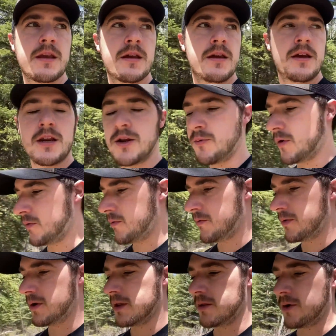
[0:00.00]
anyone would
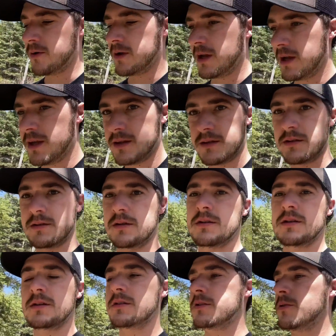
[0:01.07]
relocate. It's
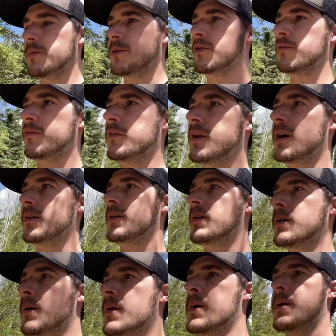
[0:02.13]
so beautiful out here.
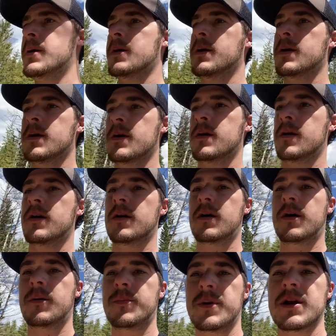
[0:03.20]

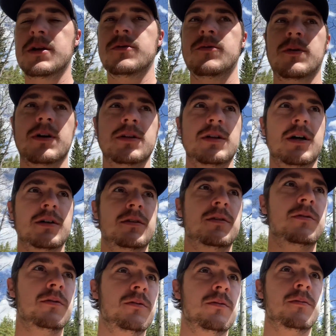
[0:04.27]
Uh, but I do want to talk to
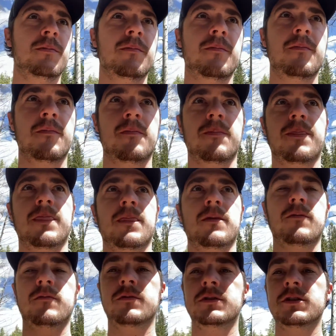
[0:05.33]
you
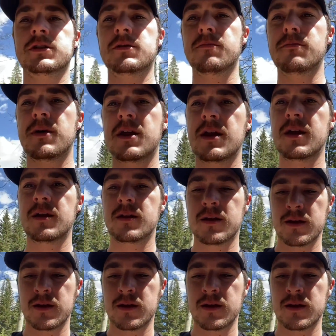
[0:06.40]
for just a minute